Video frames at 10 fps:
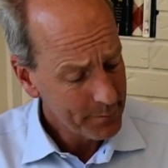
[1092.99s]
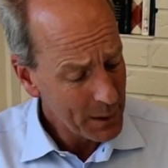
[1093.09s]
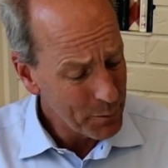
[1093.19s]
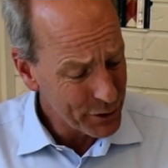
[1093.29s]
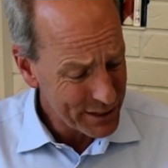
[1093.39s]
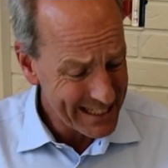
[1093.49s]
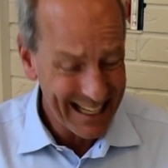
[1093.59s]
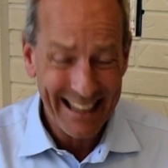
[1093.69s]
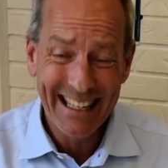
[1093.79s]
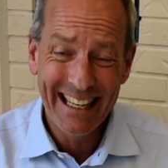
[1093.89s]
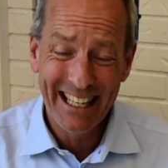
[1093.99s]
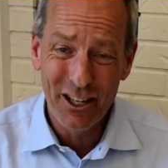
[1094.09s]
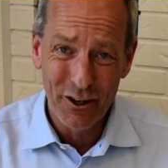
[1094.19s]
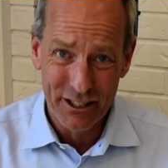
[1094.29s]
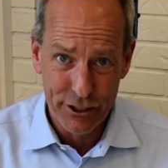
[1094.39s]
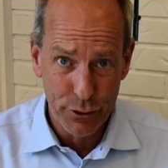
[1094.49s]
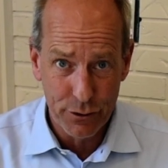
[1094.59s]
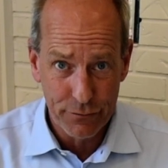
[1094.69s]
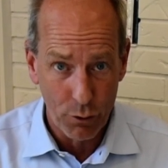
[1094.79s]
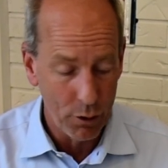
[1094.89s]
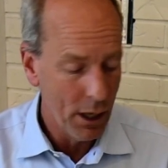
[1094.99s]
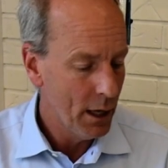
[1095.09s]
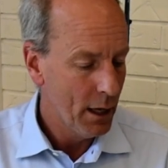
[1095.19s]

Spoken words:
But there's nothing in here that's useful.